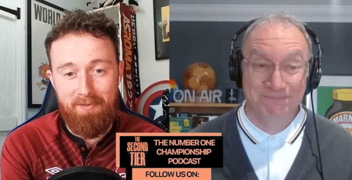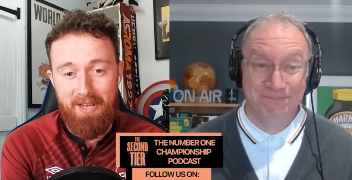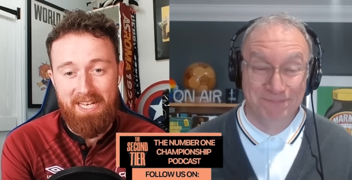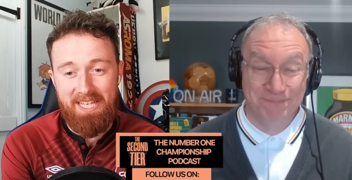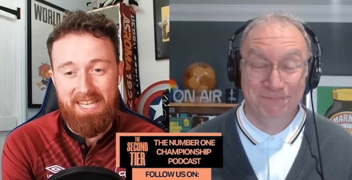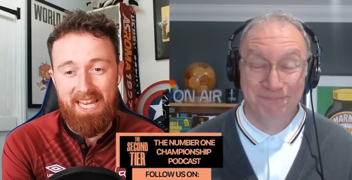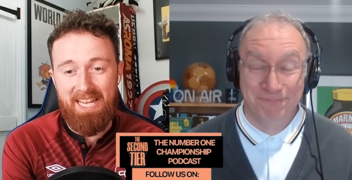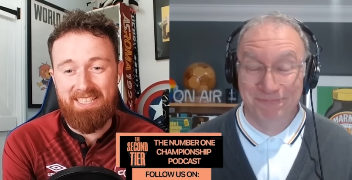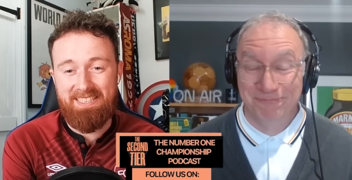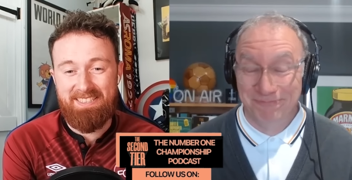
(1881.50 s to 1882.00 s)

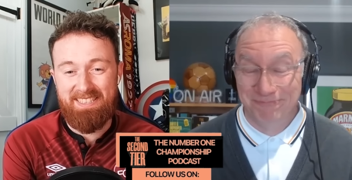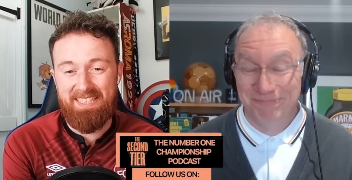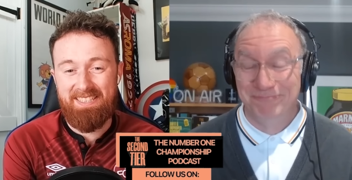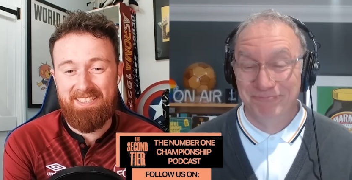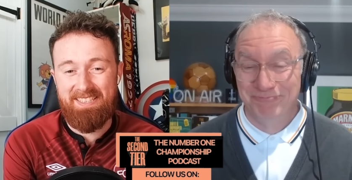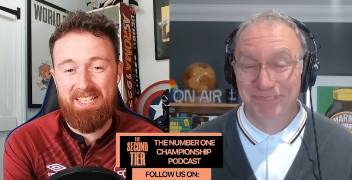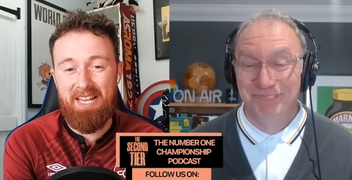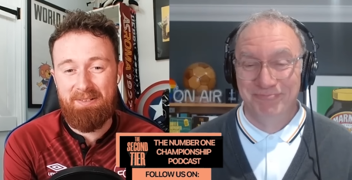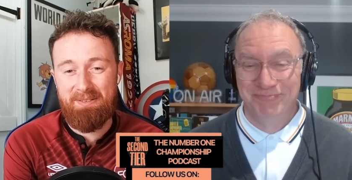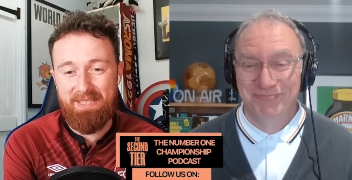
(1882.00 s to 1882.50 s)
Speaker 1: relegated.
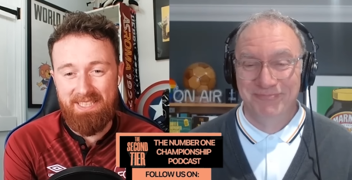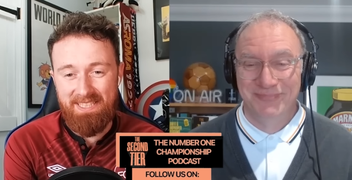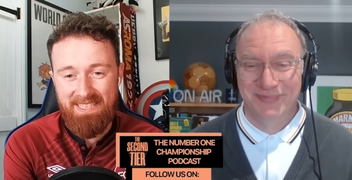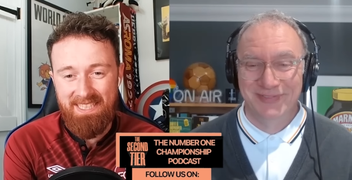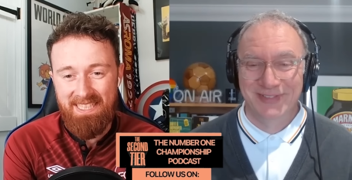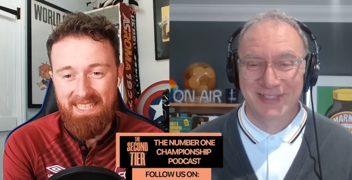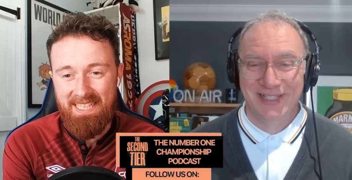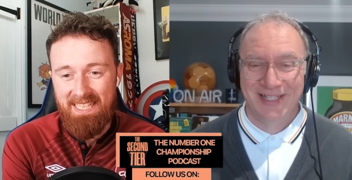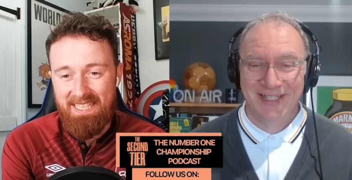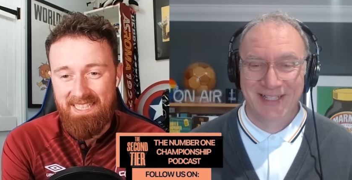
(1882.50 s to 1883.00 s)
So, uh,
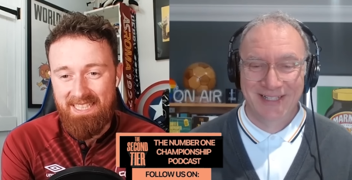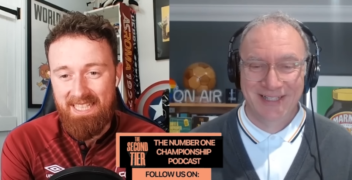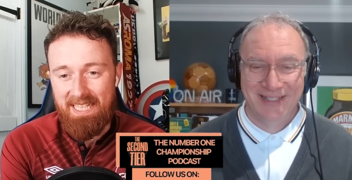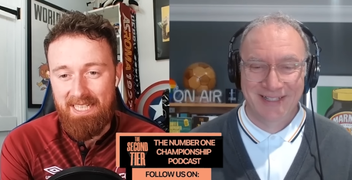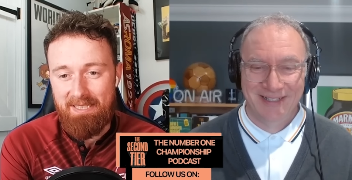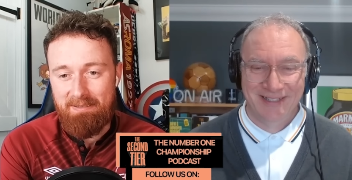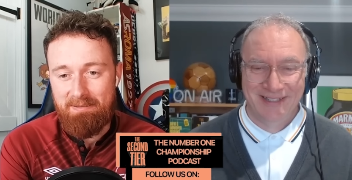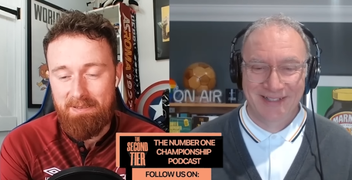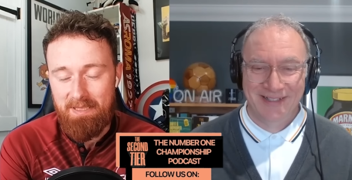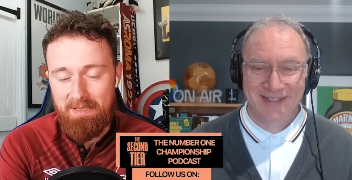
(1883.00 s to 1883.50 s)

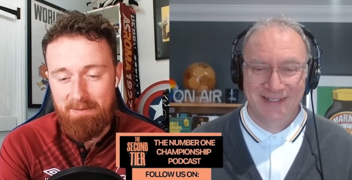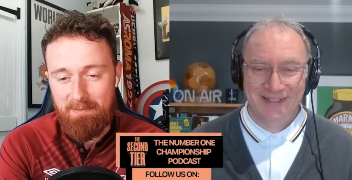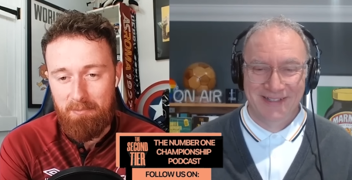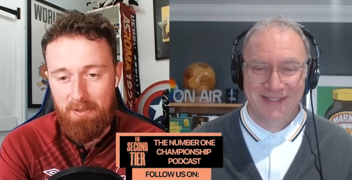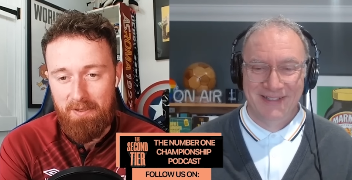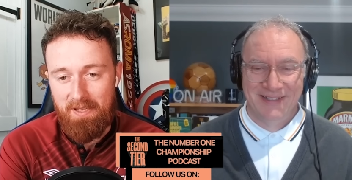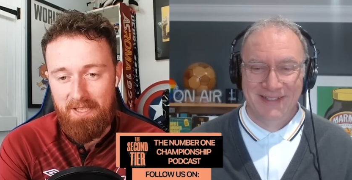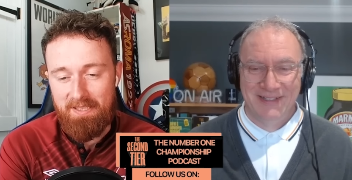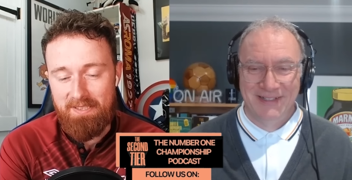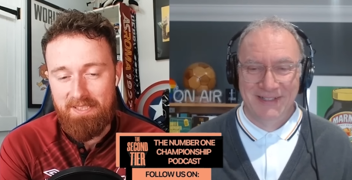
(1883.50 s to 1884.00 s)
yeah, uh,
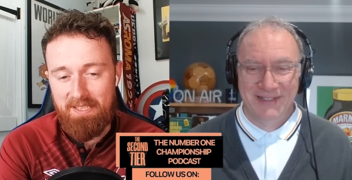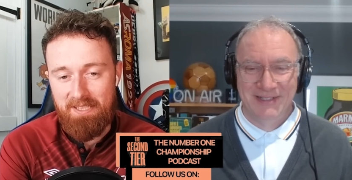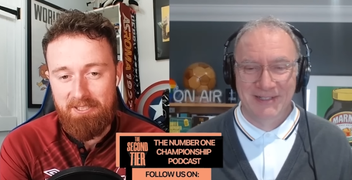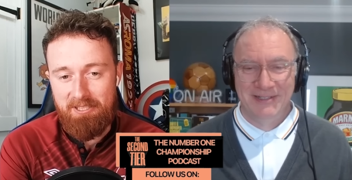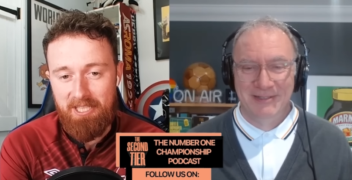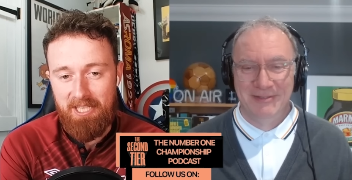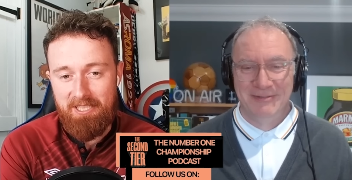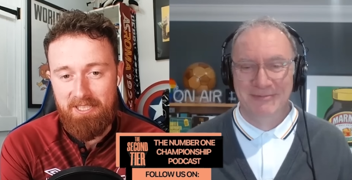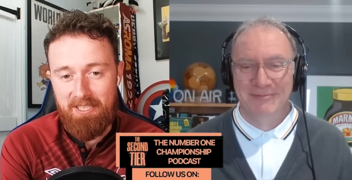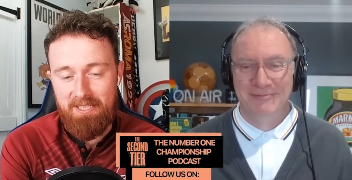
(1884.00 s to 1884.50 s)
whether that's going to
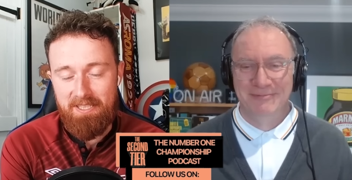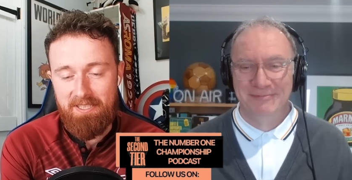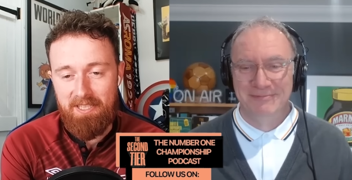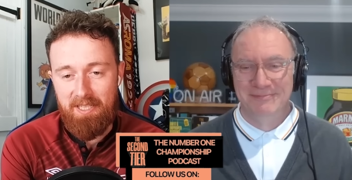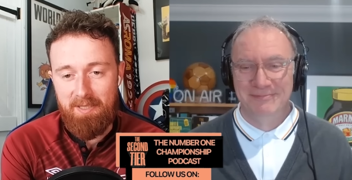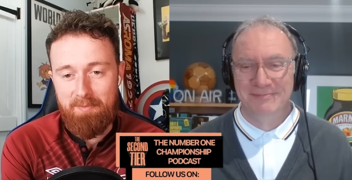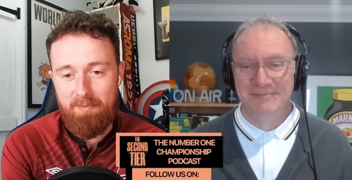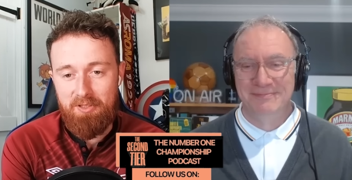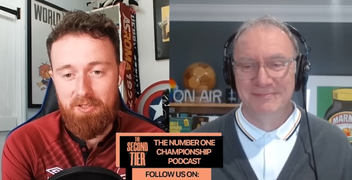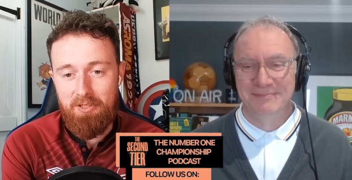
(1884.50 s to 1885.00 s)
change
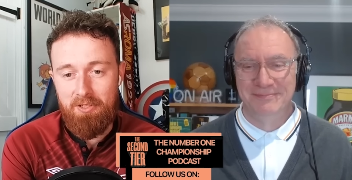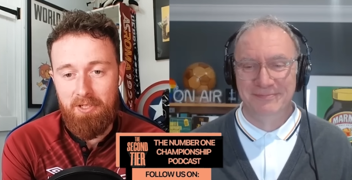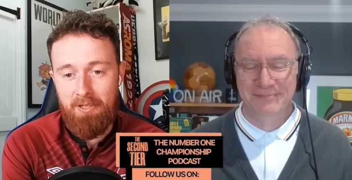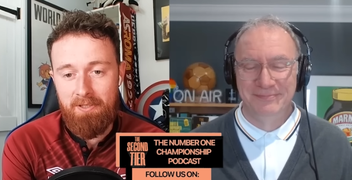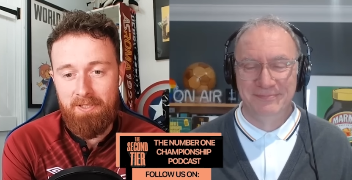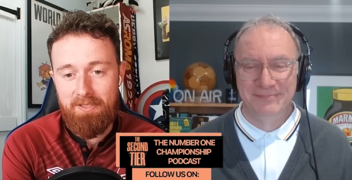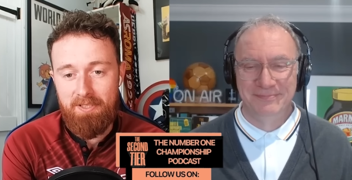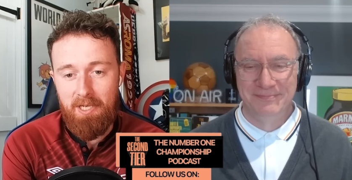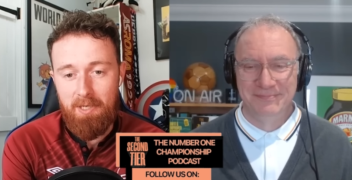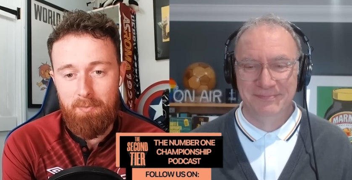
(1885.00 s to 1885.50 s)
anytime soon,
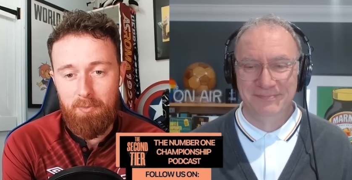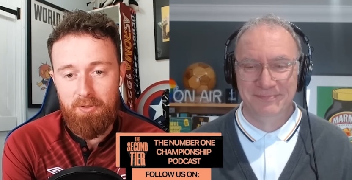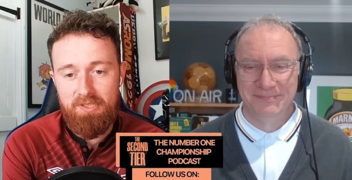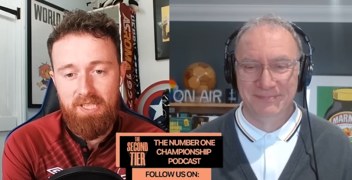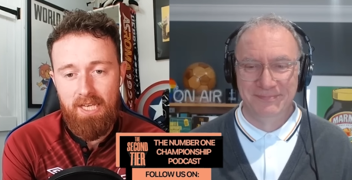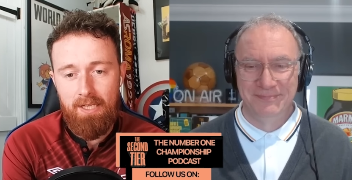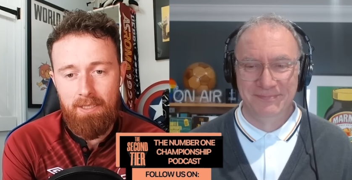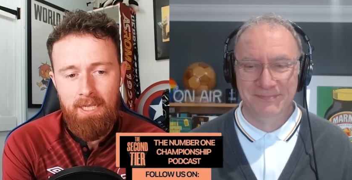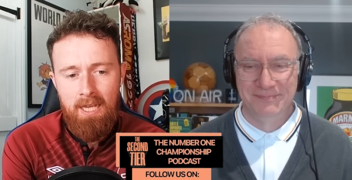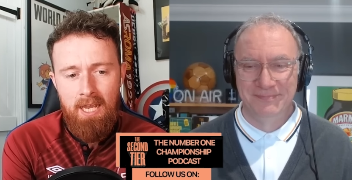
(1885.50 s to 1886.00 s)
only time will
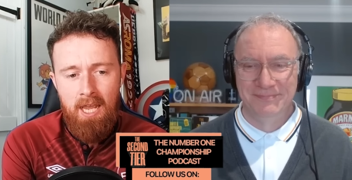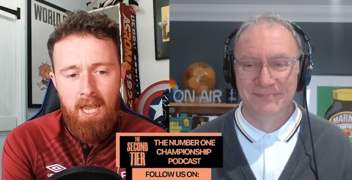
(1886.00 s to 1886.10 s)
tell.